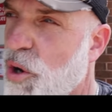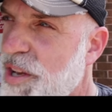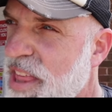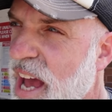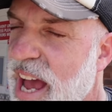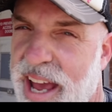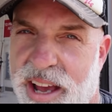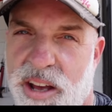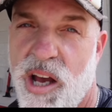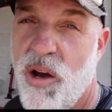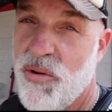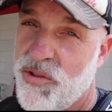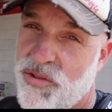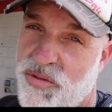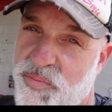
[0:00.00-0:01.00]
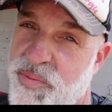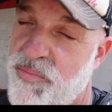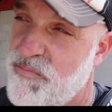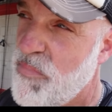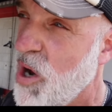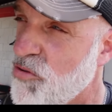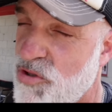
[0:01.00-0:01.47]
did that, I was
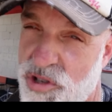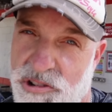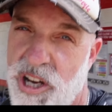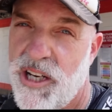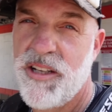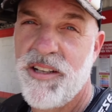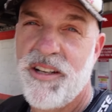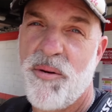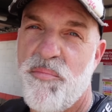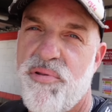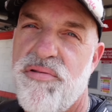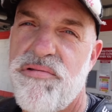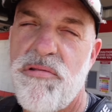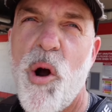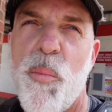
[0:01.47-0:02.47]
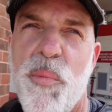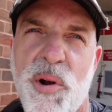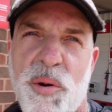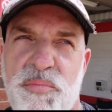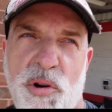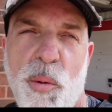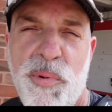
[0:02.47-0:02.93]
motoring,
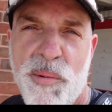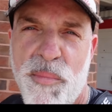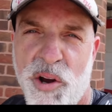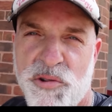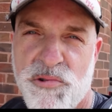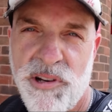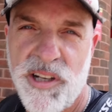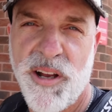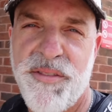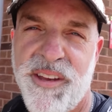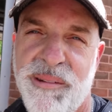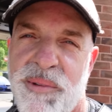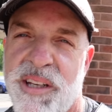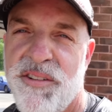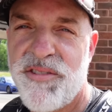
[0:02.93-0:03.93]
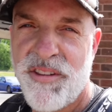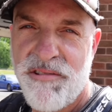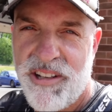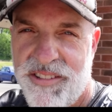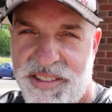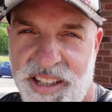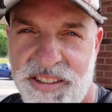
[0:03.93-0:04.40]
proper, proper motoring. I think the
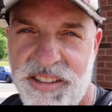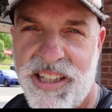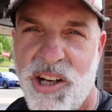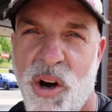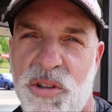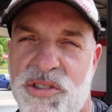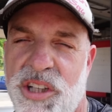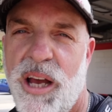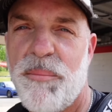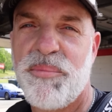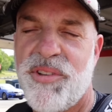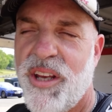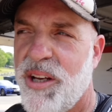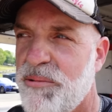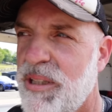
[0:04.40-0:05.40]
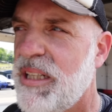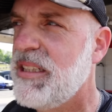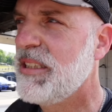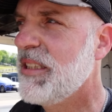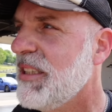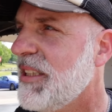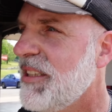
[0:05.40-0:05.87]
Insta360 cocked up, so I uh,
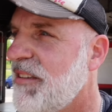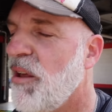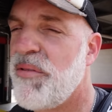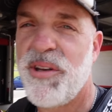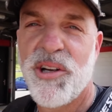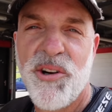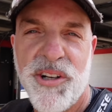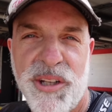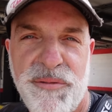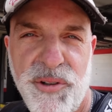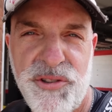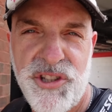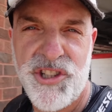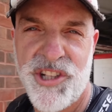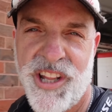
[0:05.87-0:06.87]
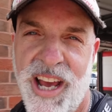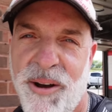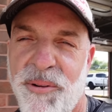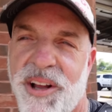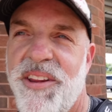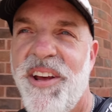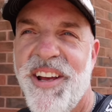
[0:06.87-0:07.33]
don't think I have got any footage of that
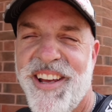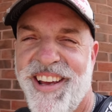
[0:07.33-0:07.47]
one.